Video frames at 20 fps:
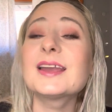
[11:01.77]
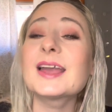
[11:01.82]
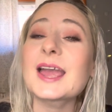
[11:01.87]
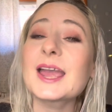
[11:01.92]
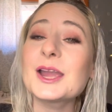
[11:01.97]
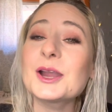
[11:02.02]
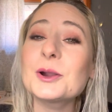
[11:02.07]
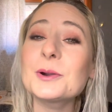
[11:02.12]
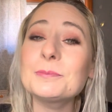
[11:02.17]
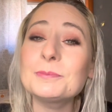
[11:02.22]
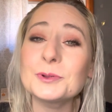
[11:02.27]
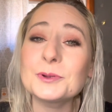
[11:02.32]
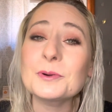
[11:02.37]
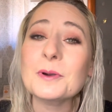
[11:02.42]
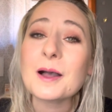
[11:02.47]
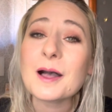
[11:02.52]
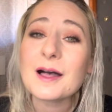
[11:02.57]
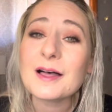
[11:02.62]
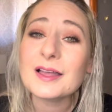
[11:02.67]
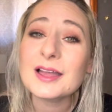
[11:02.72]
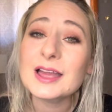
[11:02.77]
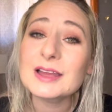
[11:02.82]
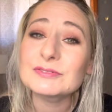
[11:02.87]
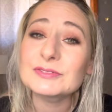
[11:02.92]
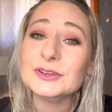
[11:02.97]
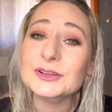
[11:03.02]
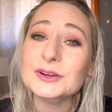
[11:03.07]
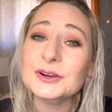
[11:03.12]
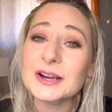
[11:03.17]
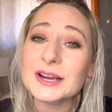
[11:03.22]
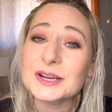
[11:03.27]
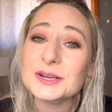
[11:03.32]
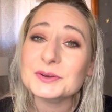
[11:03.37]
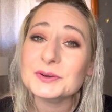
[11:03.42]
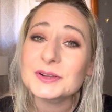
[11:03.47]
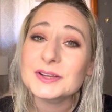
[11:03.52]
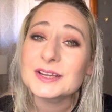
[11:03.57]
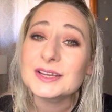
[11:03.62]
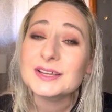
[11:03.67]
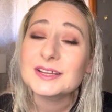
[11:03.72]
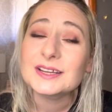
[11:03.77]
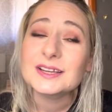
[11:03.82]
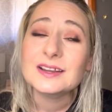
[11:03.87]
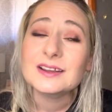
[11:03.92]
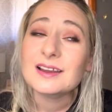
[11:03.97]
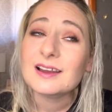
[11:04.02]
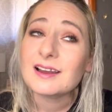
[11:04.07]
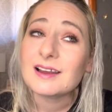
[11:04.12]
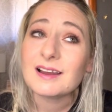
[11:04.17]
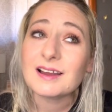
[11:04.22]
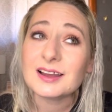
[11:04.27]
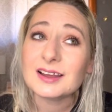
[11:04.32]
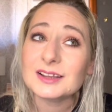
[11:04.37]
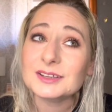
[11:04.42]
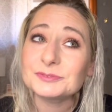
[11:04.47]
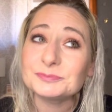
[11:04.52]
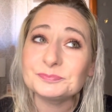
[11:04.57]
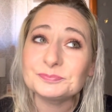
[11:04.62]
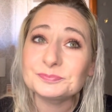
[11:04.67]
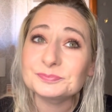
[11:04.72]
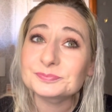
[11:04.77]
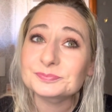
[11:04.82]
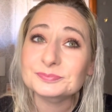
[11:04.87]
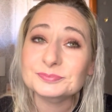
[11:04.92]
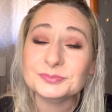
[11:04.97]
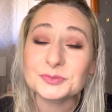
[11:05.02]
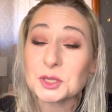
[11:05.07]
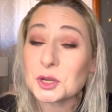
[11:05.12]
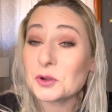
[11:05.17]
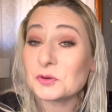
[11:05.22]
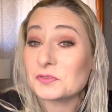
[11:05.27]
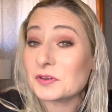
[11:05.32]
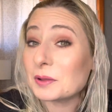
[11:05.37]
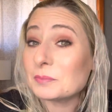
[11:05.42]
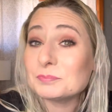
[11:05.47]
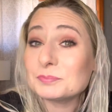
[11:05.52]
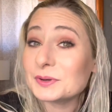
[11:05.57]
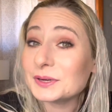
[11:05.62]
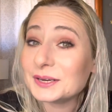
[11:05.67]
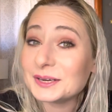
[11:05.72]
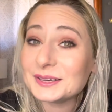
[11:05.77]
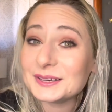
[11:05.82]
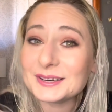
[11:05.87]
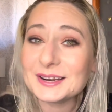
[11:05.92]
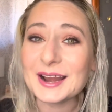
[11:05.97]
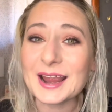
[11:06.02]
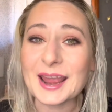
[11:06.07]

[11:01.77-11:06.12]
I hope you all have a great um, November